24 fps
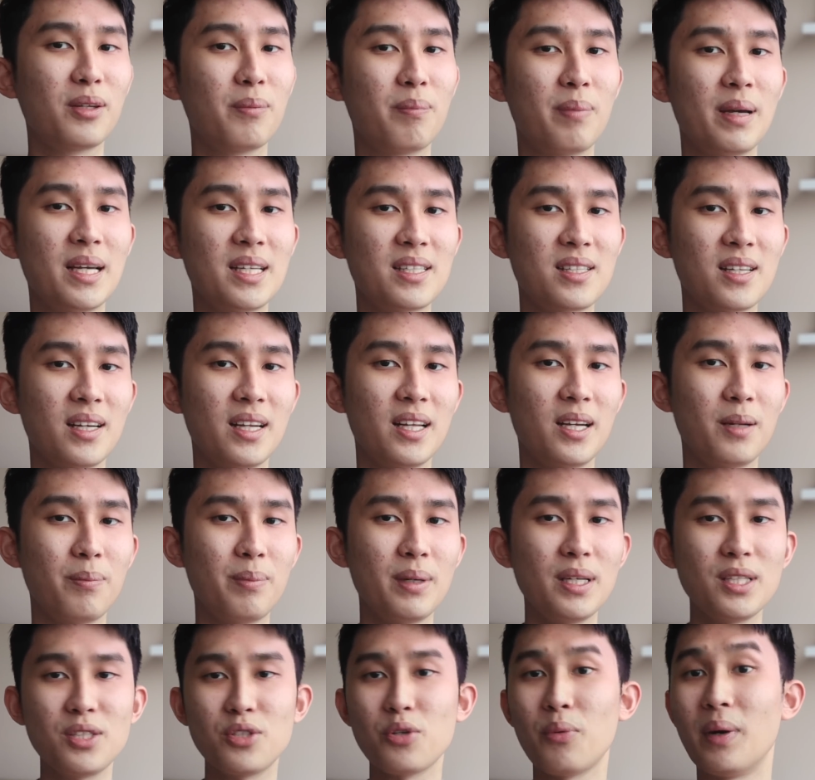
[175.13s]
bass a little
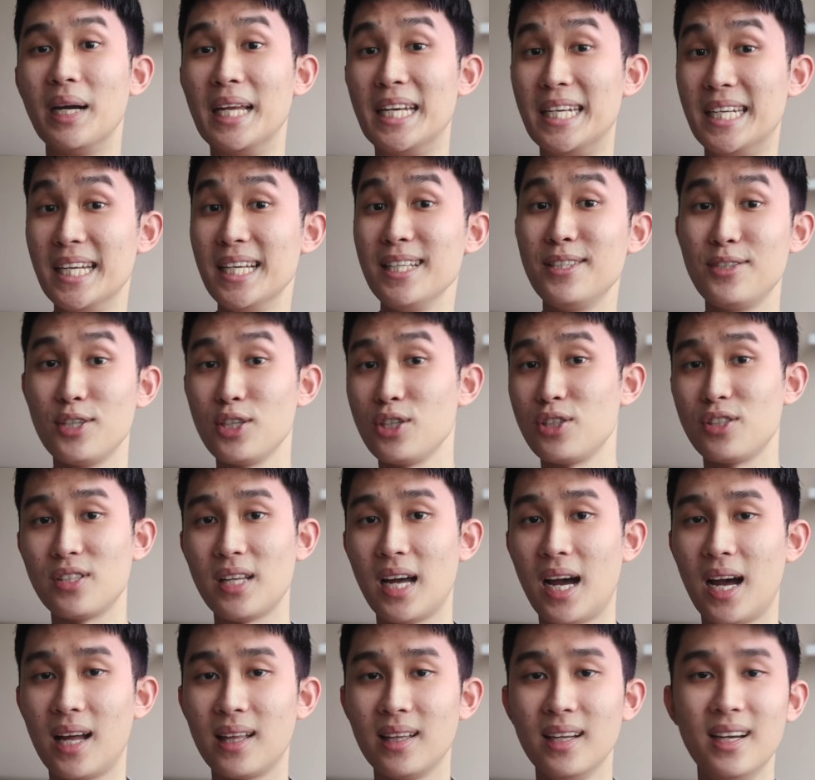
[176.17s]
bit, so I did just
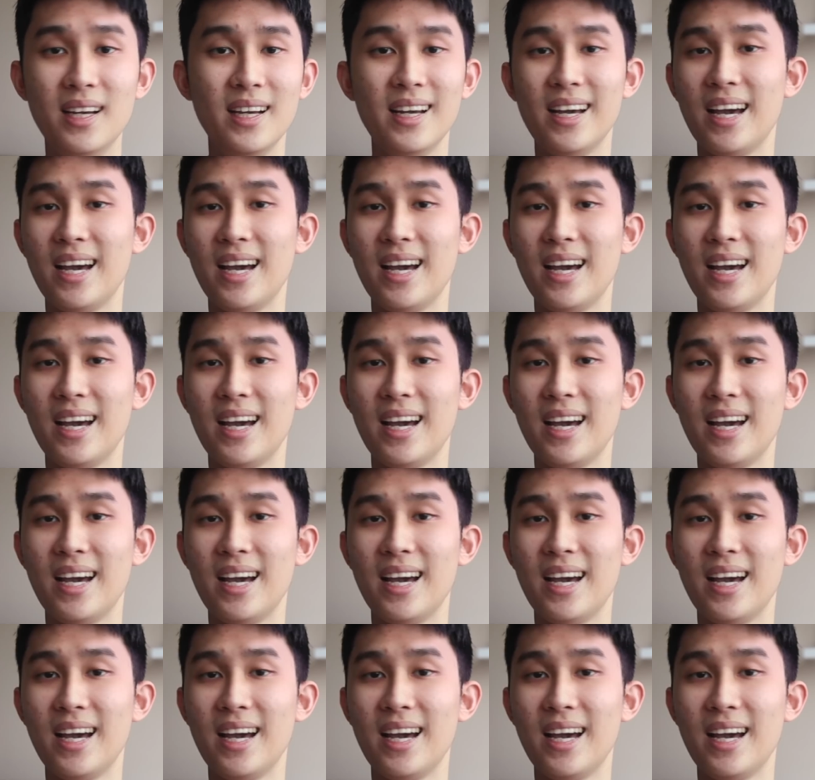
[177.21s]
that,